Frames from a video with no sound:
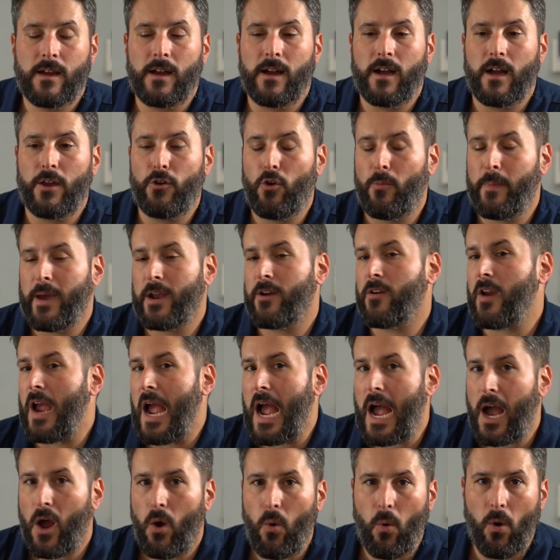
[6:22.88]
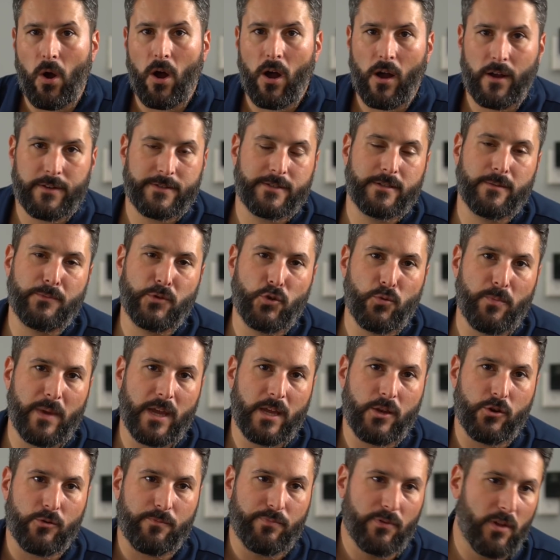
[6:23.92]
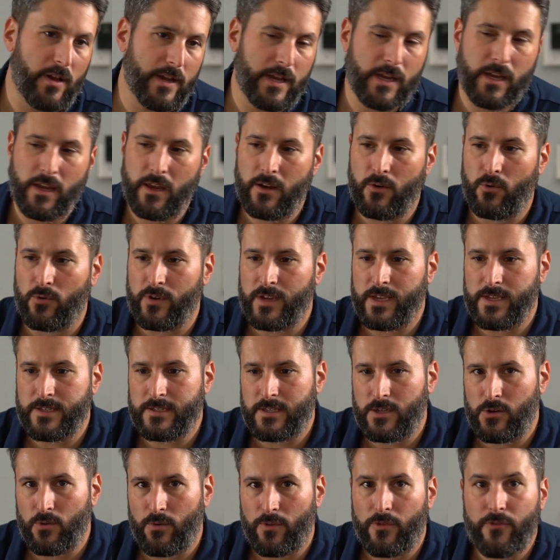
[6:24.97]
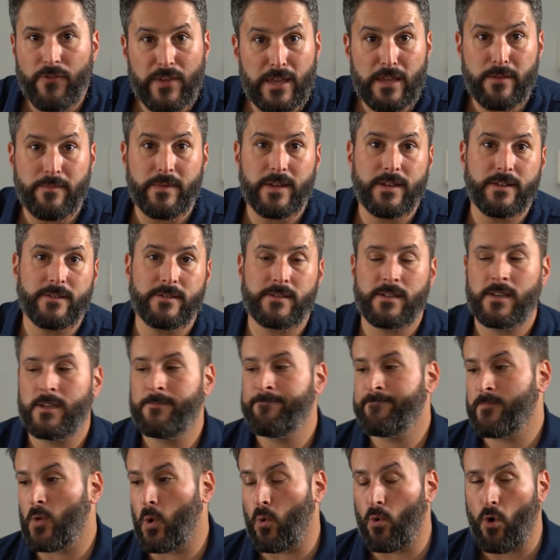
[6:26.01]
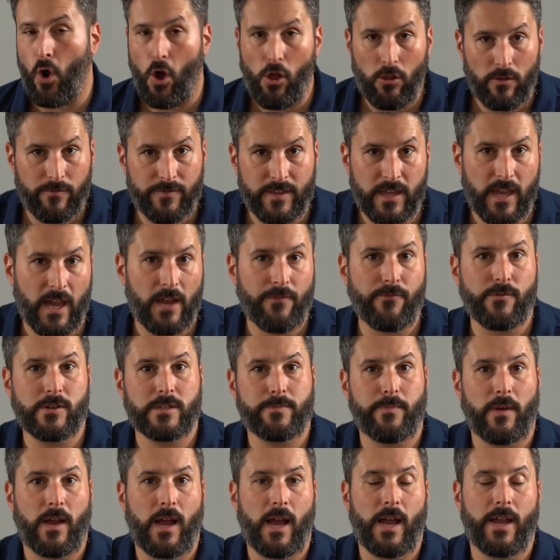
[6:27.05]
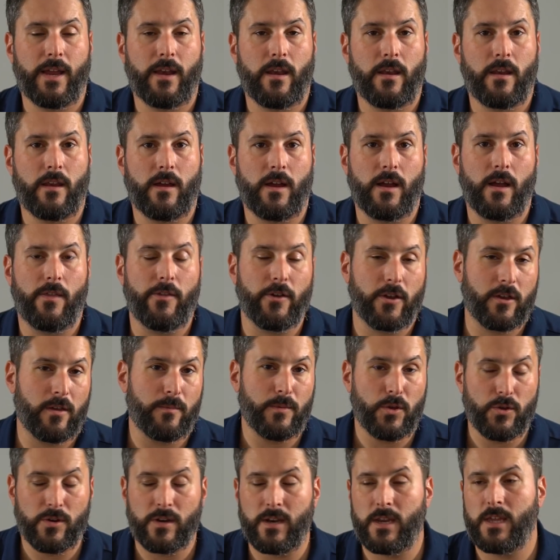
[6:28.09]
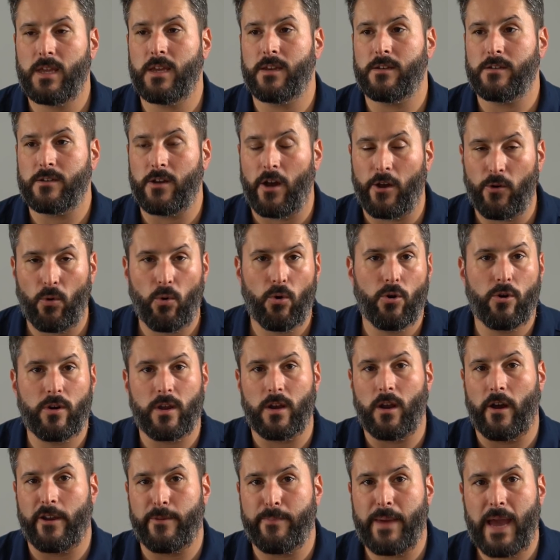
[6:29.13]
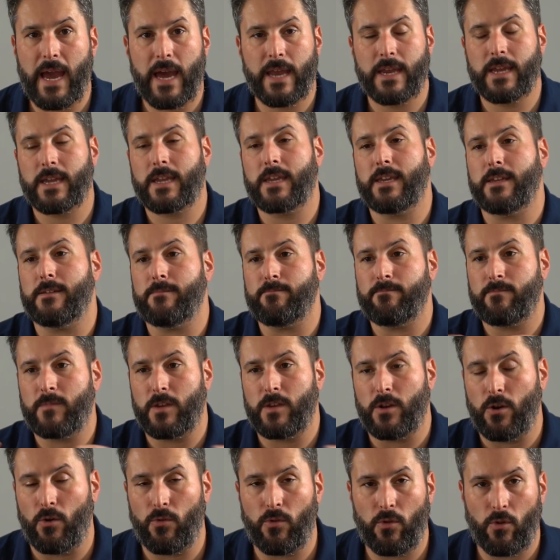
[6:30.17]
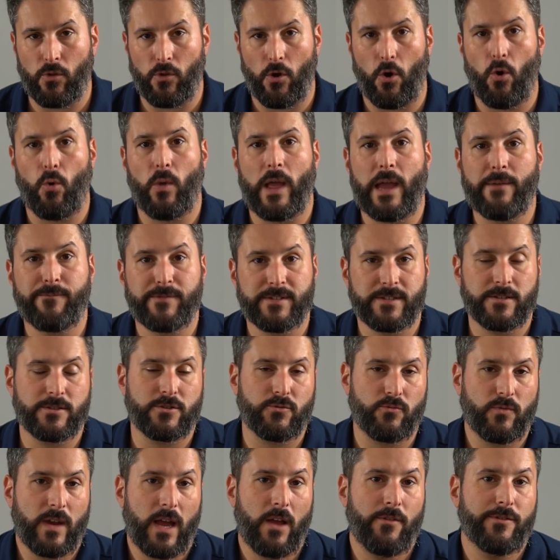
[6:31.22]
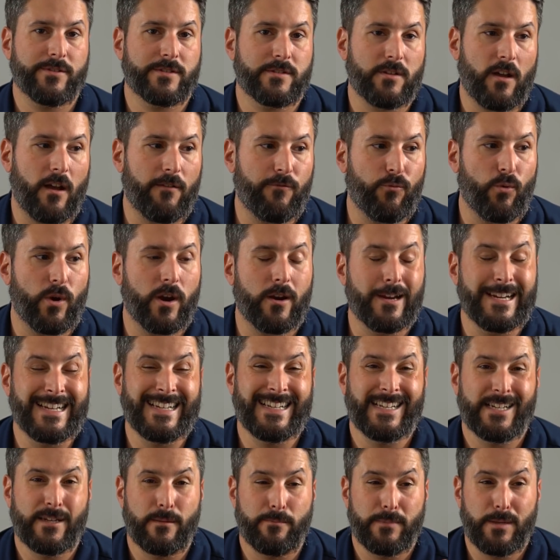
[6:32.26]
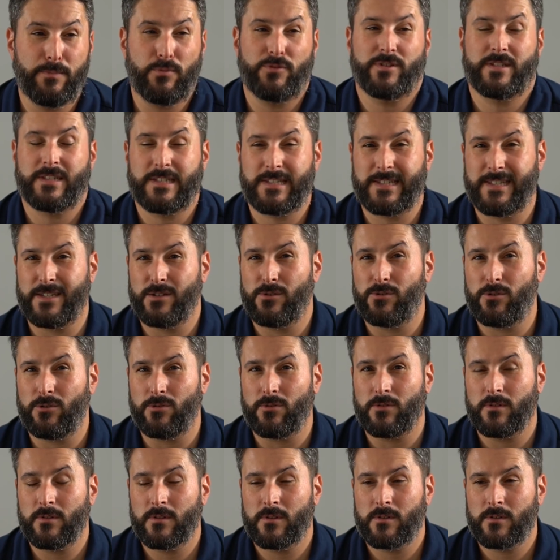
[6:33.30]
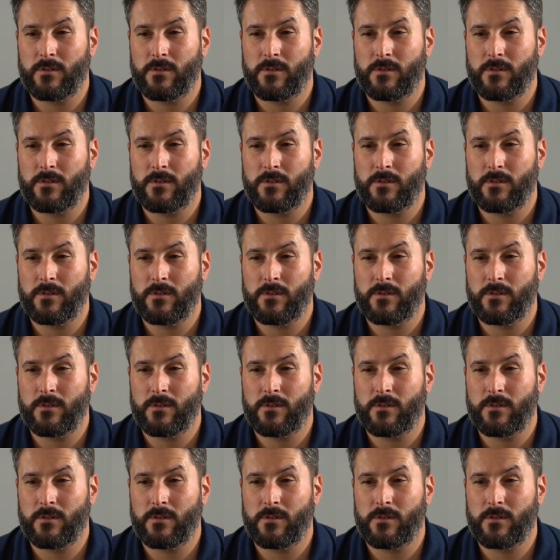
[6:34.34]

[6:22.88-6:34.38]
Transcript: No matter how awesome you make your plugin or easy your theme is, or all of the efforts behind the community and .org and Automatic and the whole emphasis around the software, people still,